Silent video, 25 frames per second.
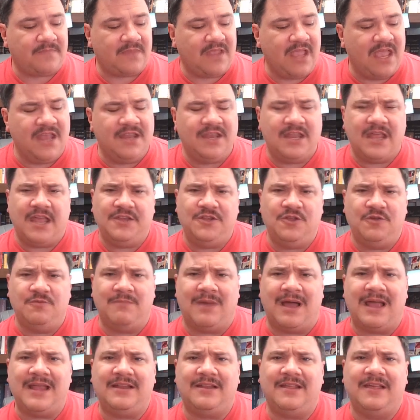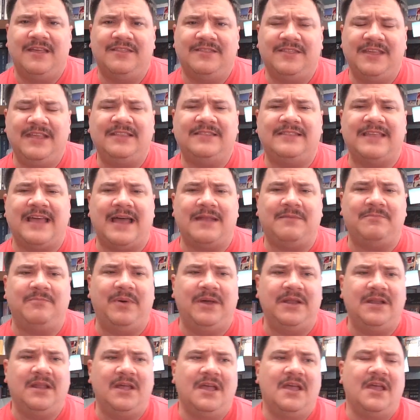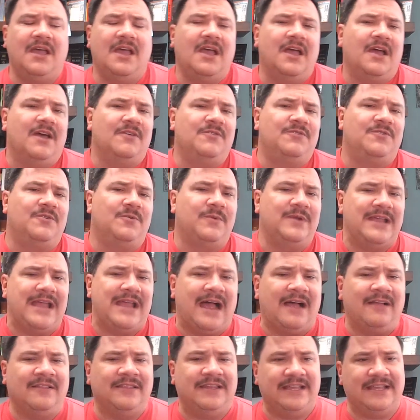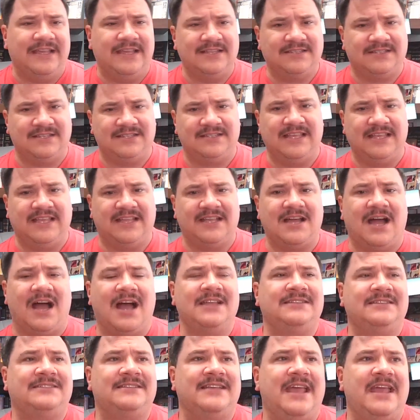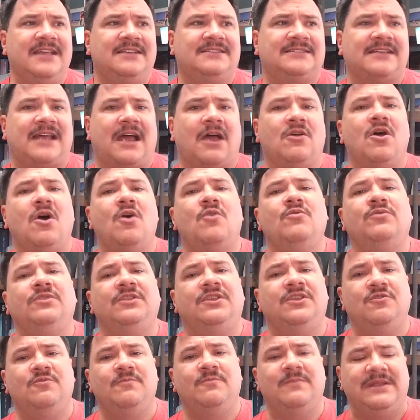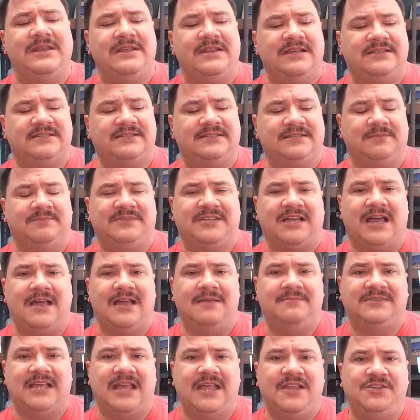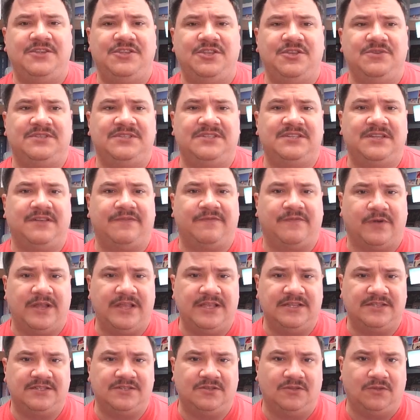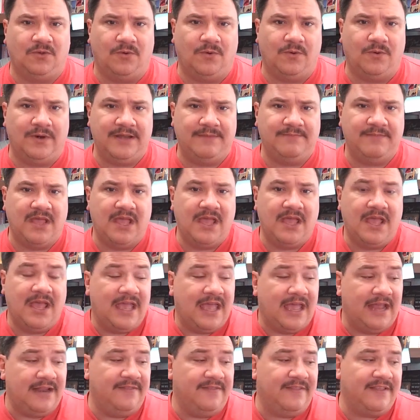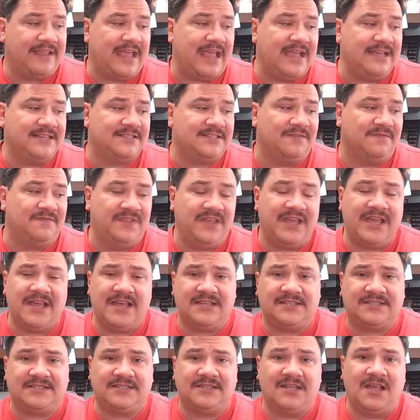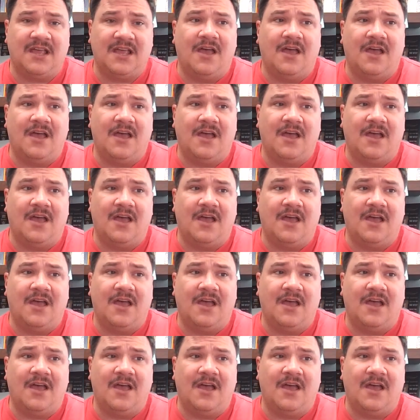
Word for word: and and you might think that but the reality is is that god takes our own humanness sometimes and uses it for his glory and in the case of this